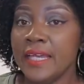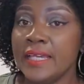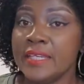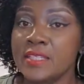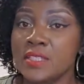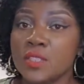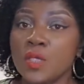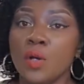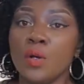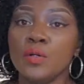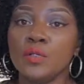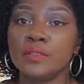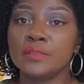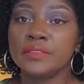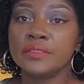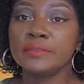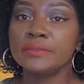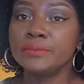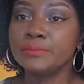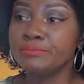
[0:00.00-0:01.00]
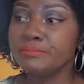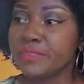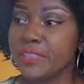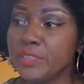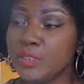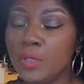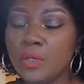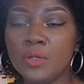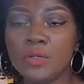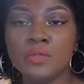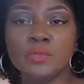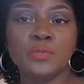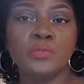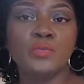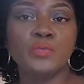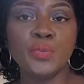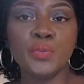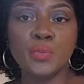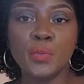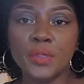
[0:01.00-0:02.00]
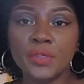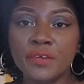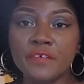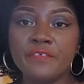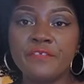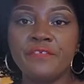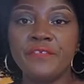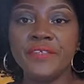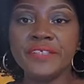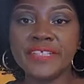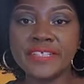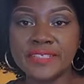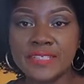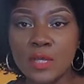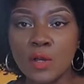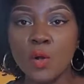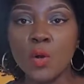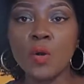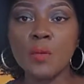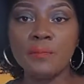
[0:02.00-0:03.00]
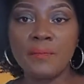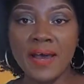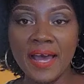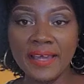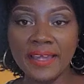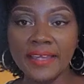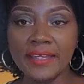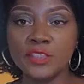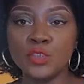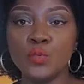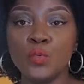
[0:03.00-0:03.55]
So we want to feed, it's a whole package.